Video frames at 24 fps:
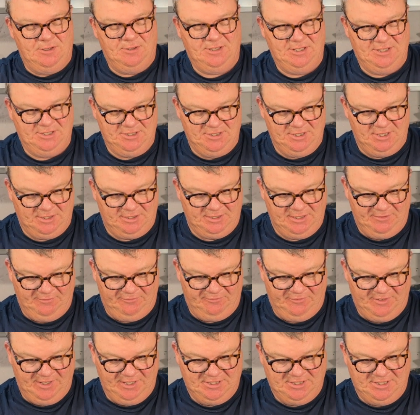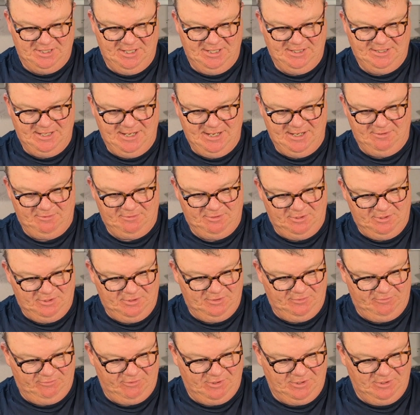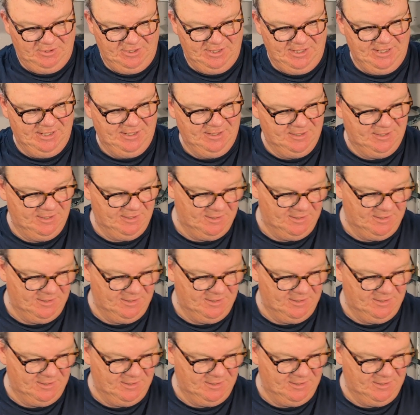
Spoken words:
there's nothing fixing it down at the front there.